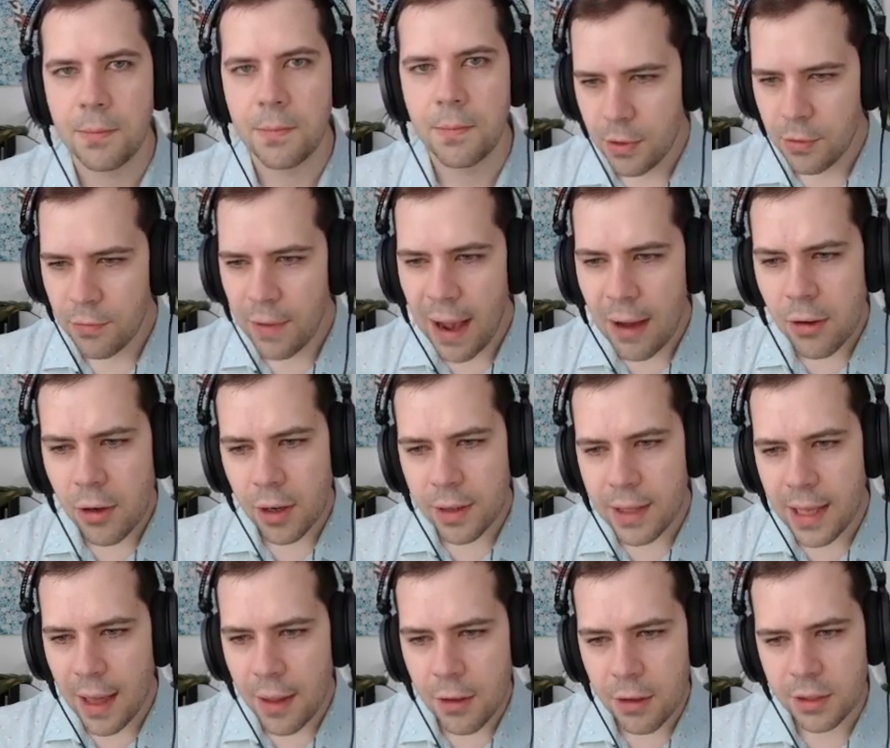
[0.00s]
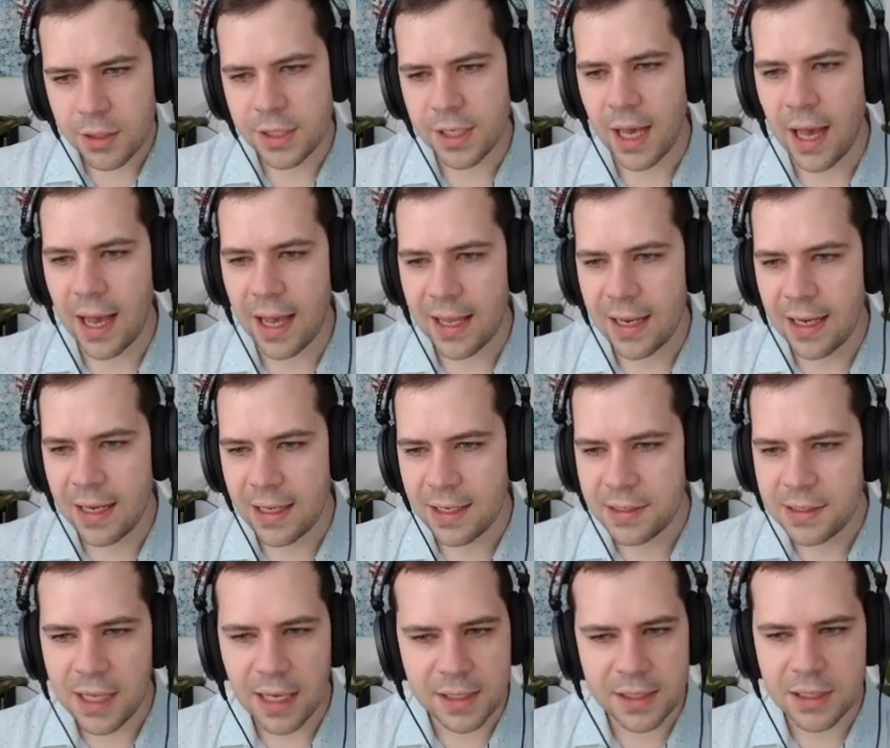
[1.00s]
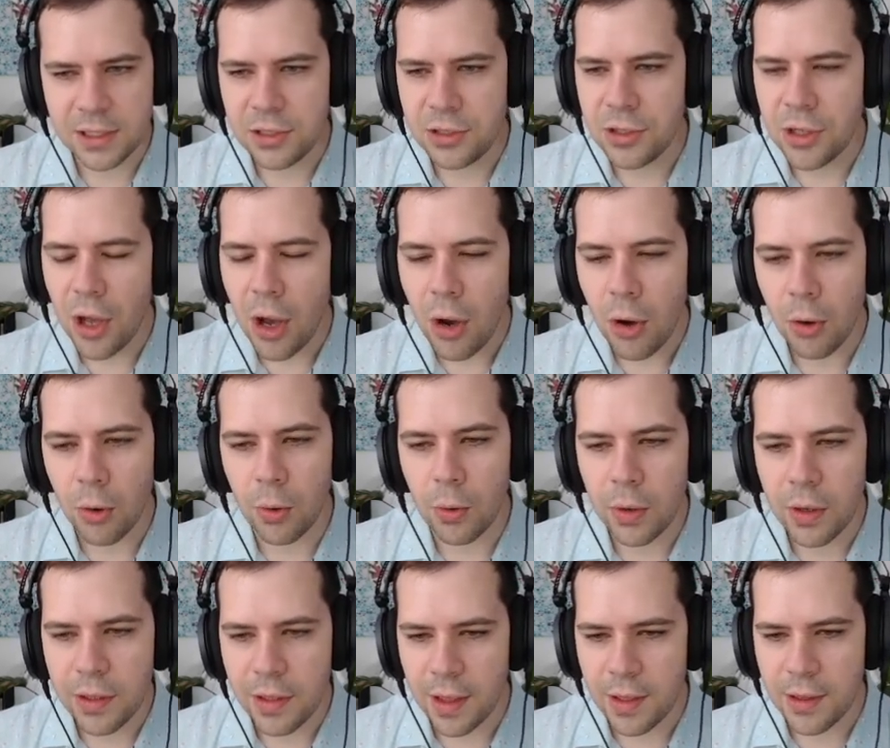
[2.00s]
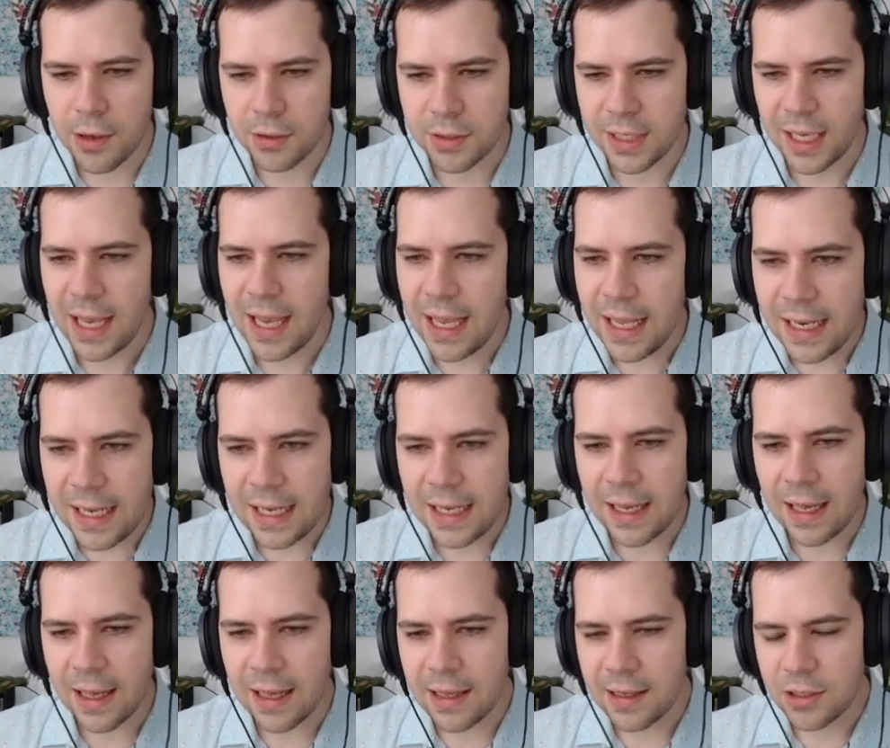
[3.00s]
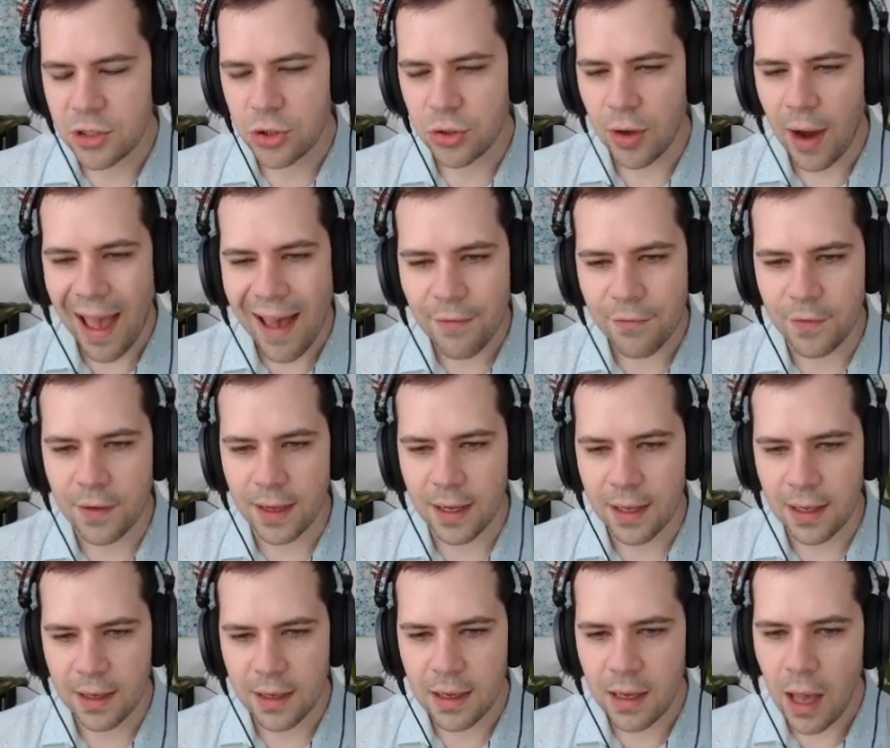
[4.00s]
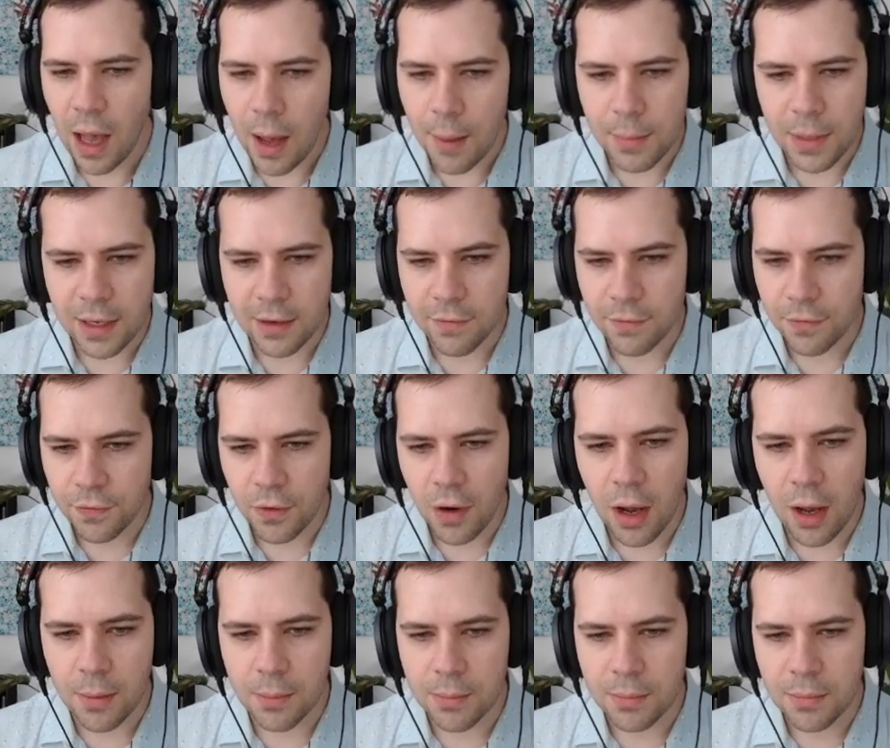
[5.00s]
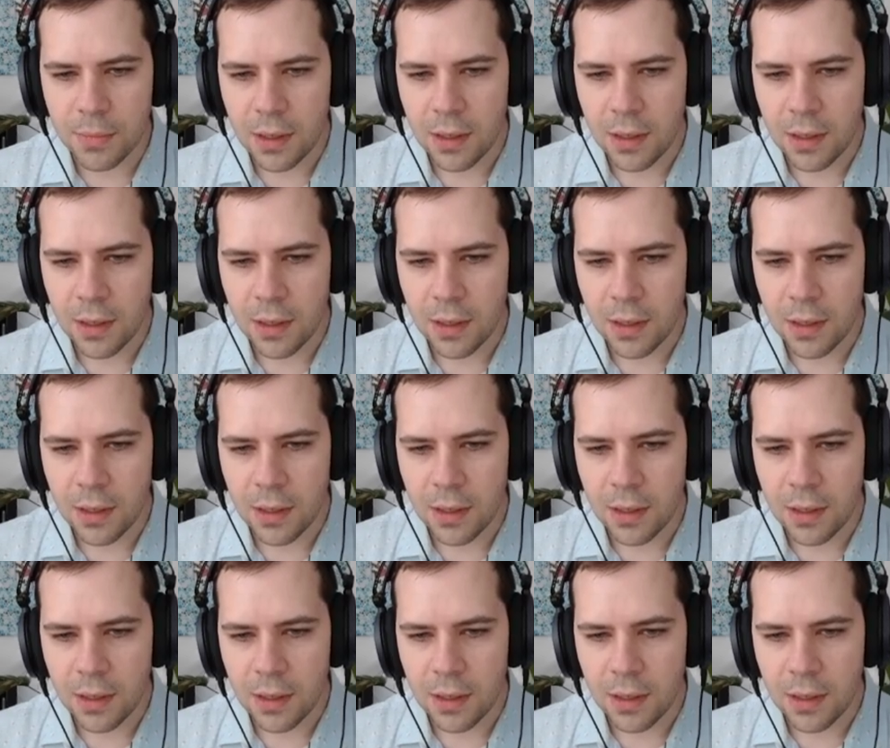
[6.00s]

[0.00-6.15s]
The router on the other side doesn't know that there's any traffic coming from